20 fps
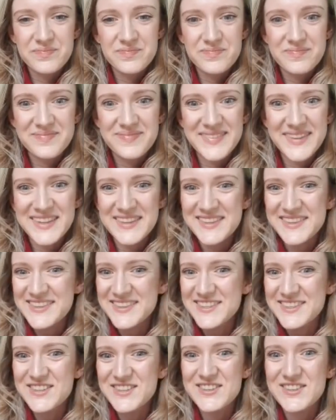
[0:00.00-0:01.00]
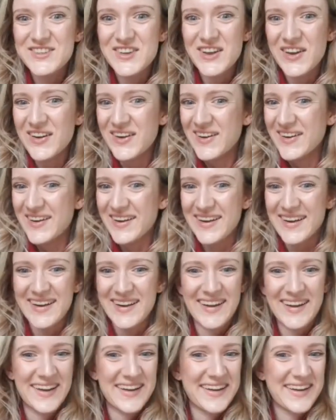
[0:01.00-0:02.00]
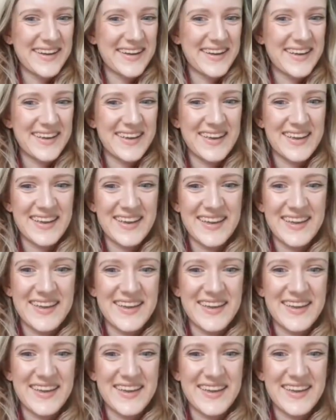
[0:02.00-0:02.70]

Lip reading: How tall are our buildings?